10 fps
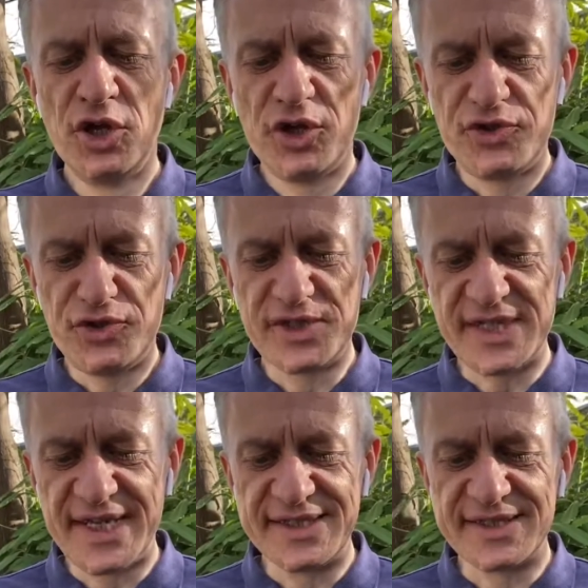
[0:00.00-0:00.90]
"You
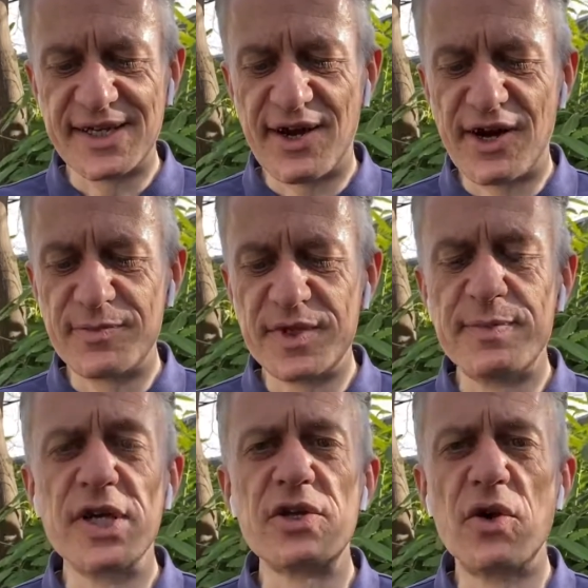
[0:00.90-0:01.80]
intended to harm me,
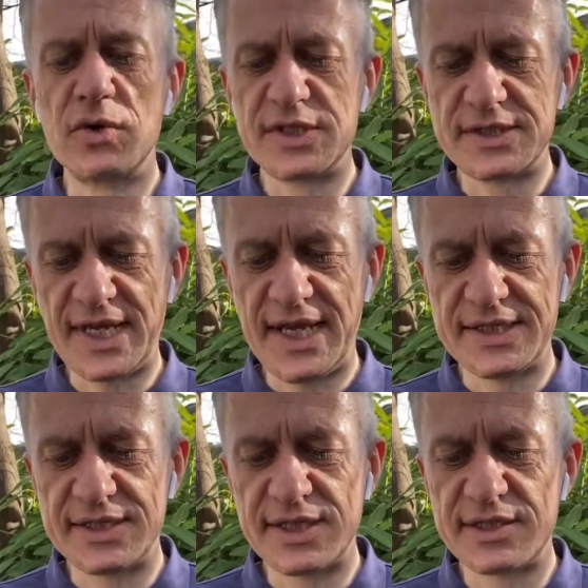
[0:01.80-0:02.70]
but God
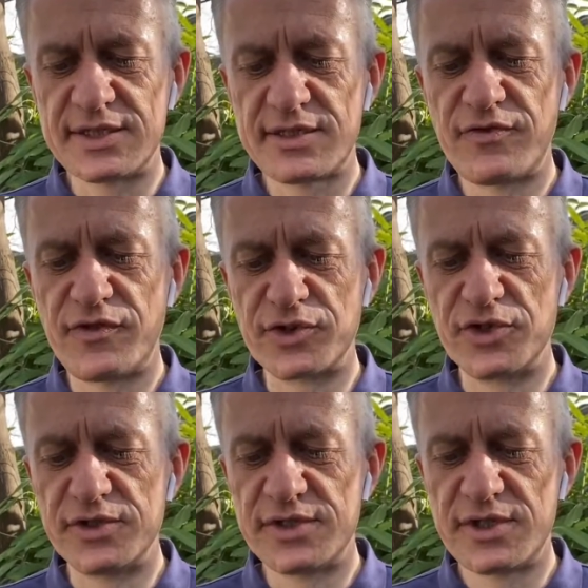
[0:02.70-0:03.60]
intended it for
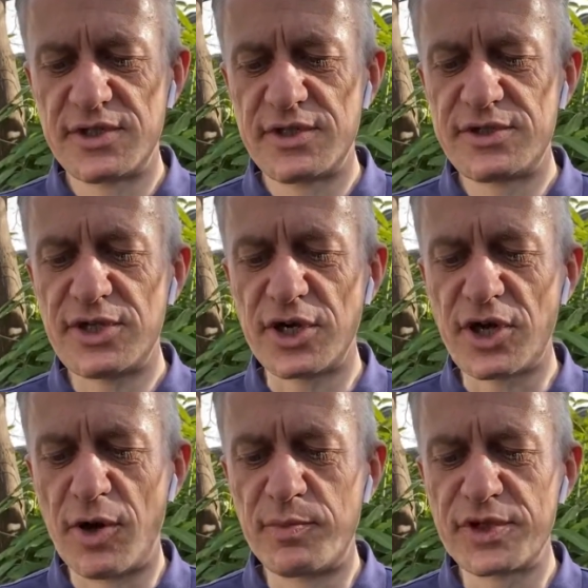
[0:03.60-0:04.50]
good to
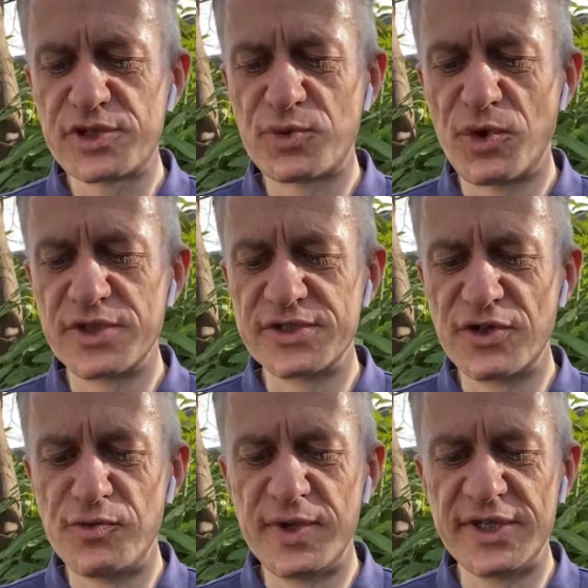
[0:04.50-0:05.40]
accomplish what is
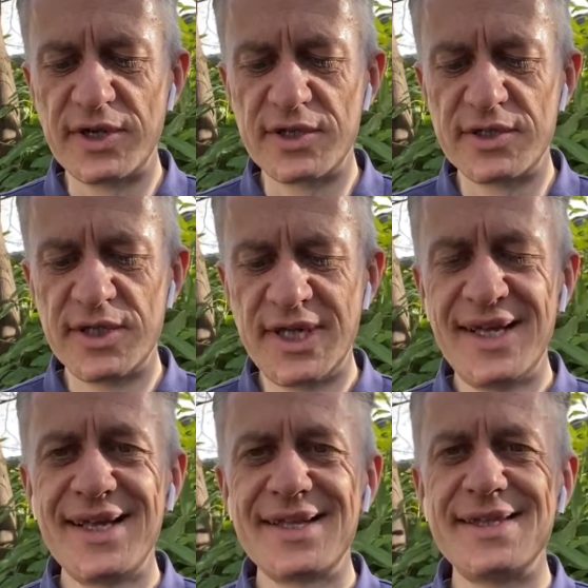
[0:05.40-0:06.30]
now being done,
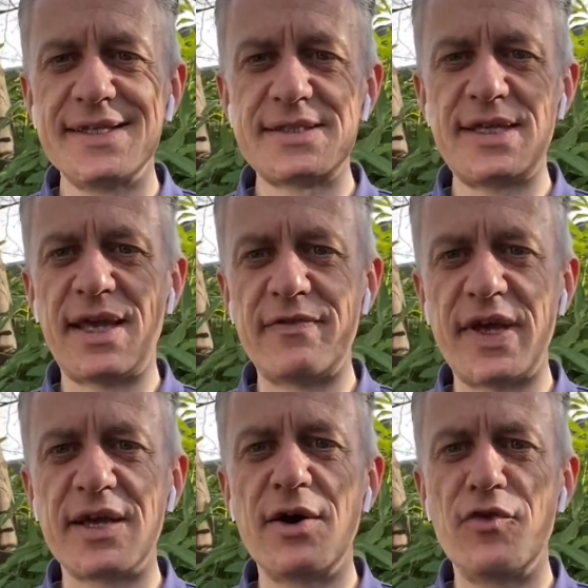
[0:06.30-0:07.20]
the
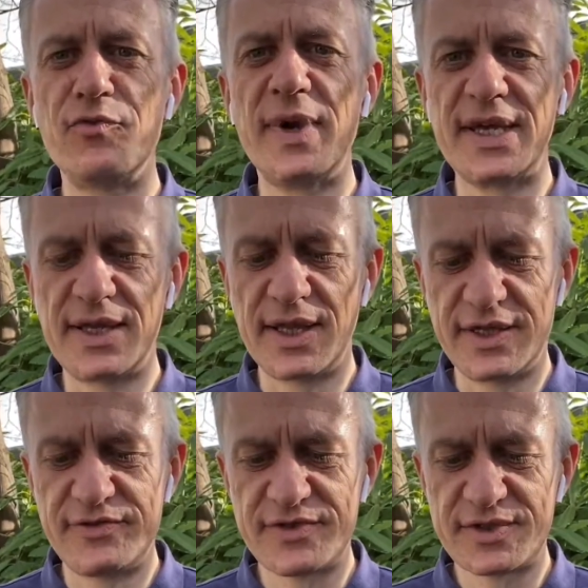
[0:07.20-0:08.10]
saving of many
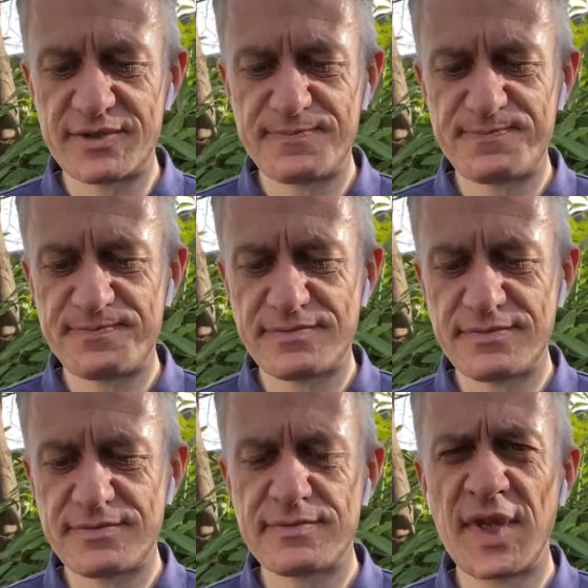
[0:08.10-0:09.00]
lives.
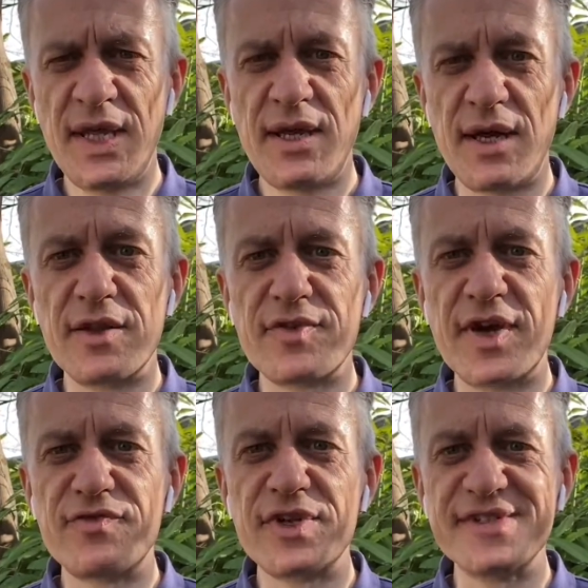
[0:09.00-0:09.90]
I love
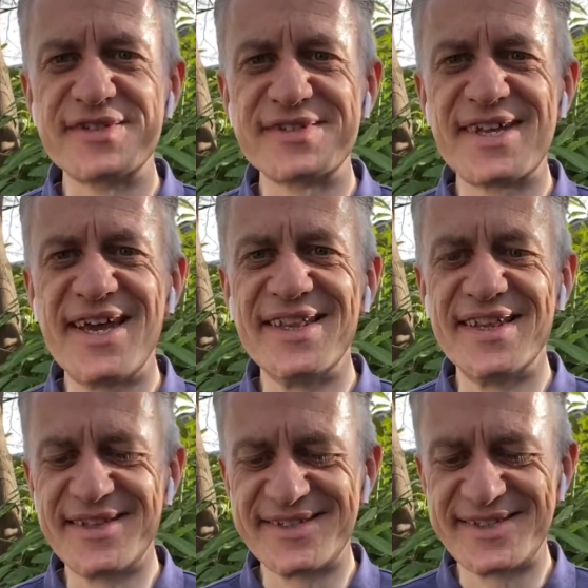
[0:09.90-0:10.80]
that phrase,
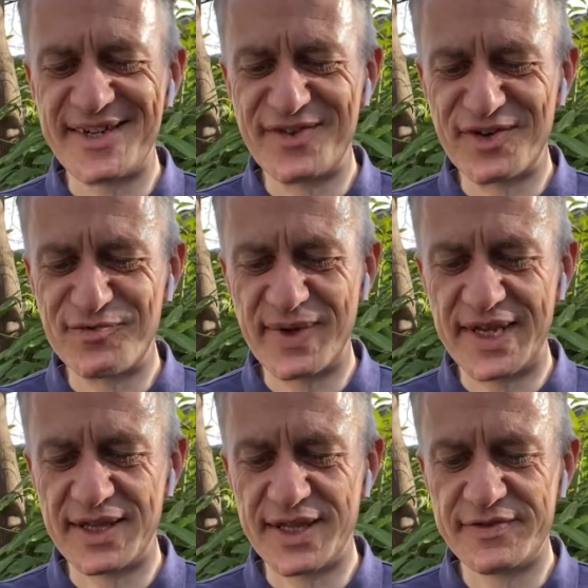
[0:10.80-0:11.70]
the saving of many
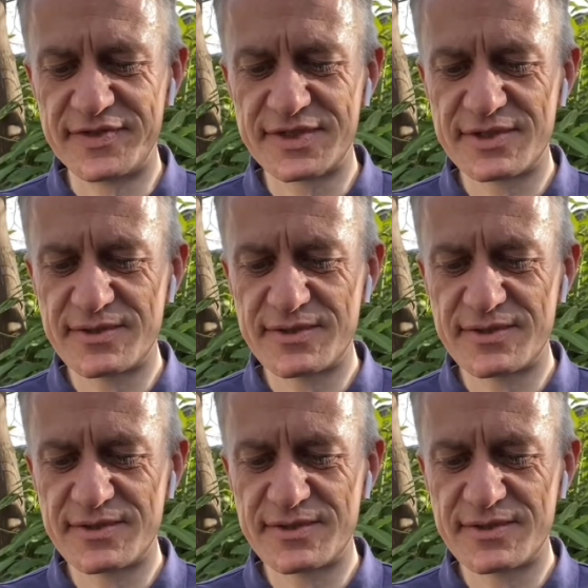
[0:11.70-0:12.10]
lives.